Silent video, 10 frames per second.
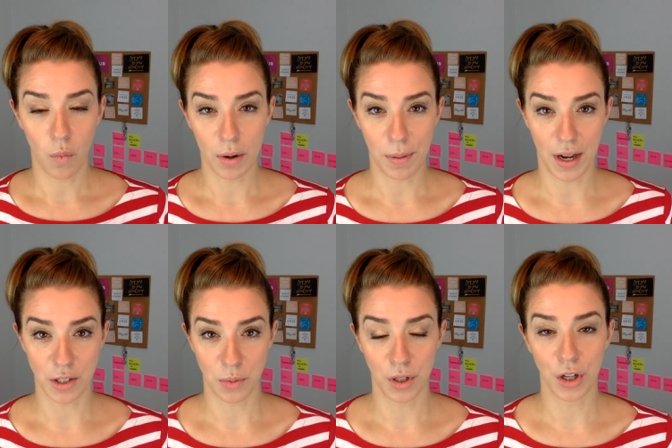
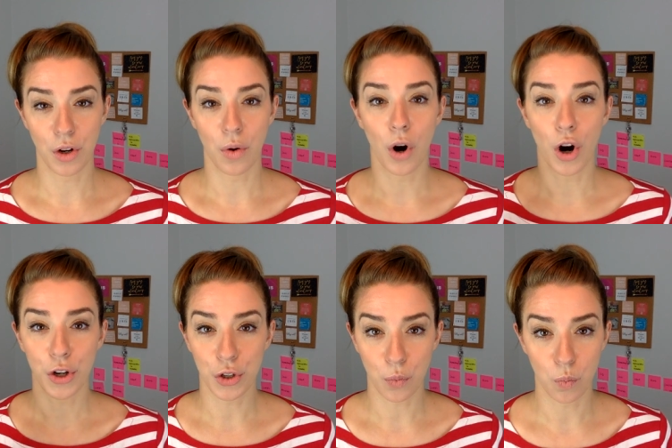1Password and go, are
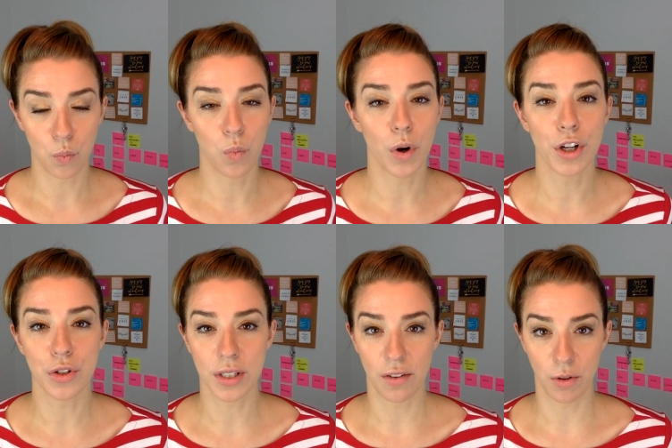you, where do
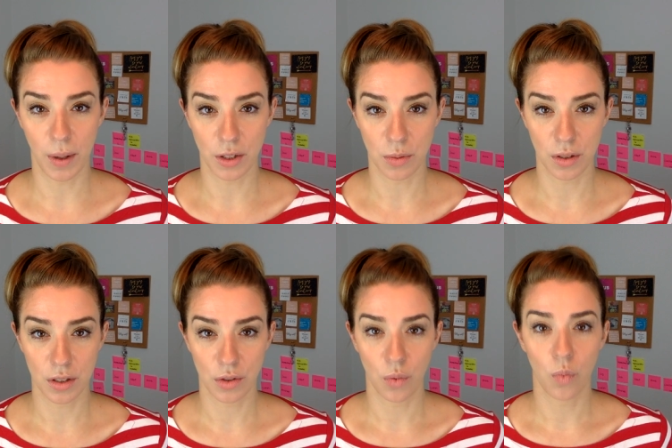you save your
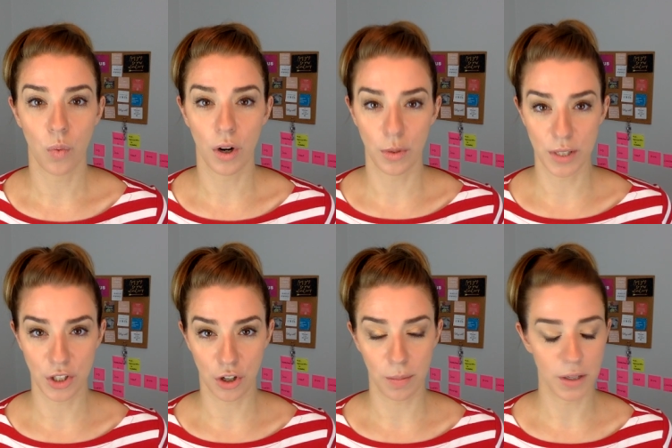passwords? Where do we
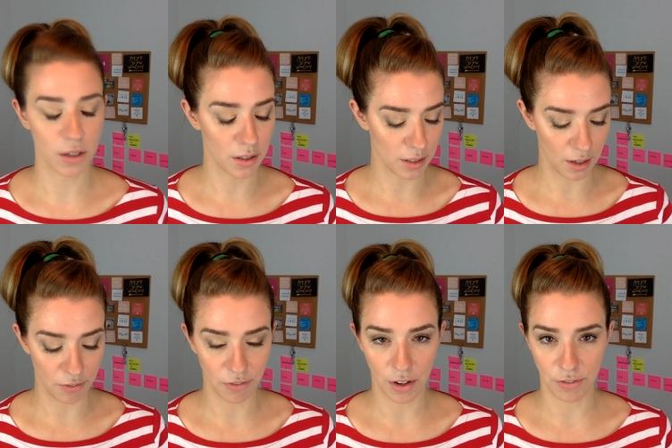start? Because I,
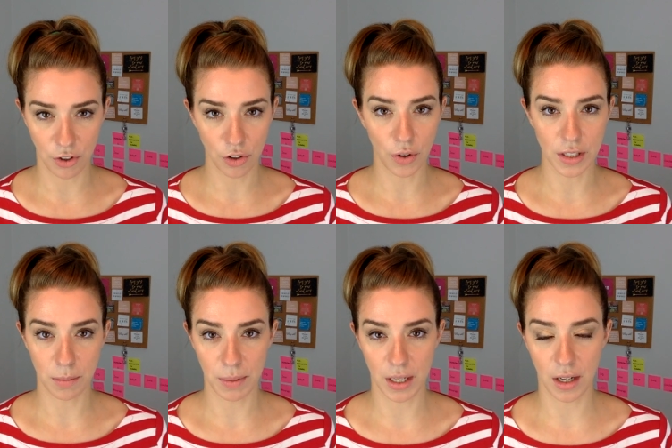if you're going
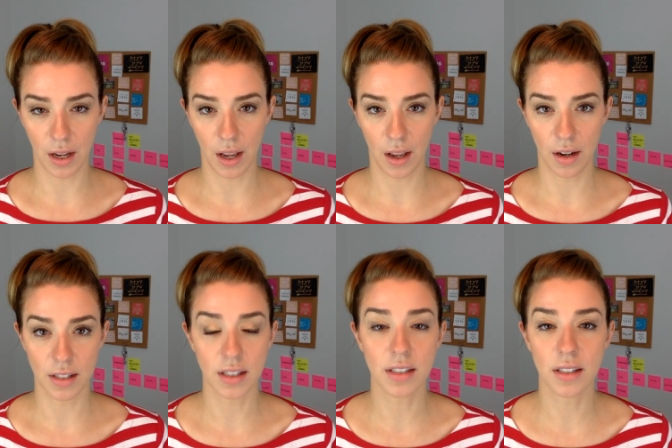to be an
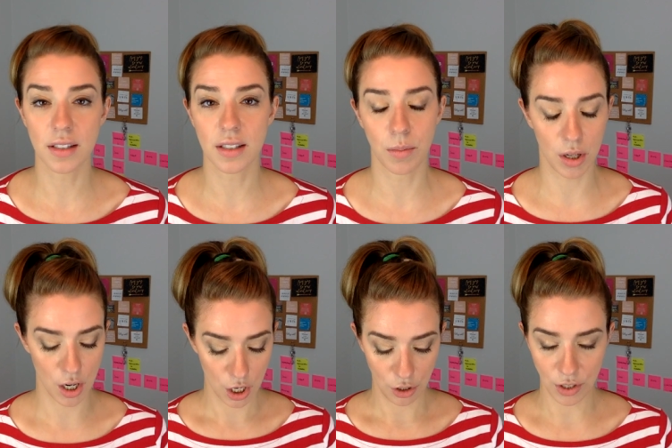assistant to someone,
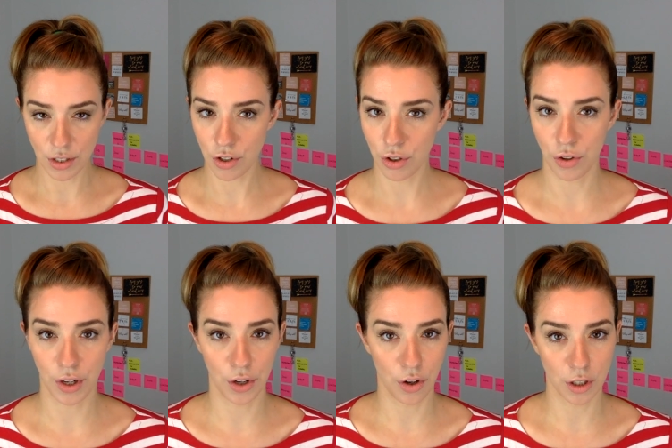you need to know their
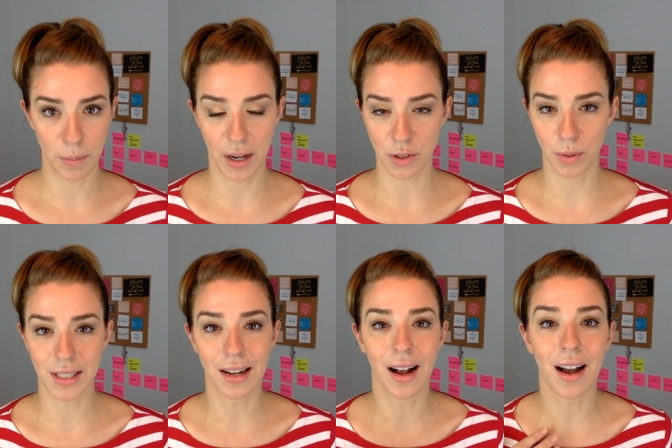credit card's passwords,
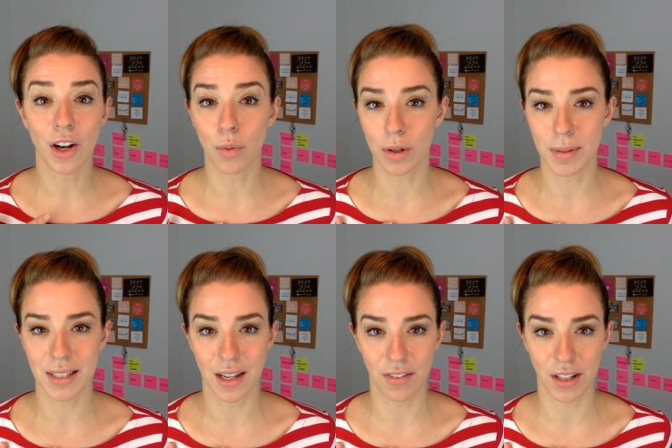and I don't want to be
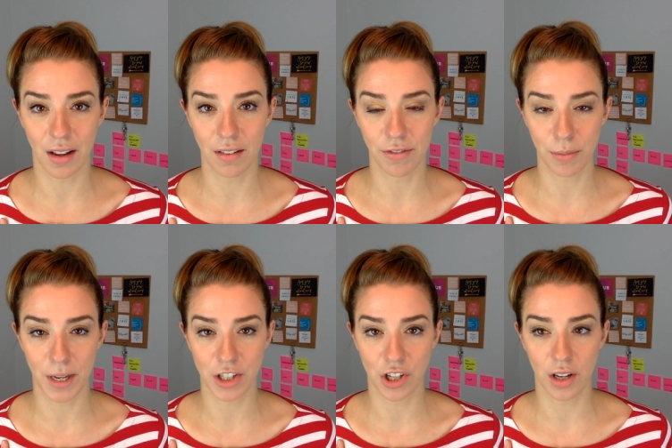saving that
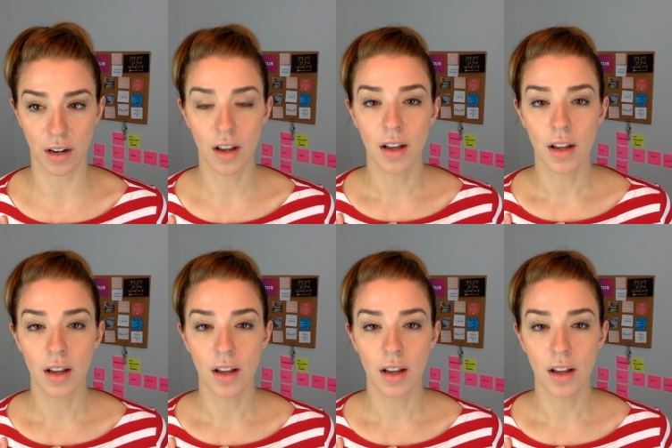information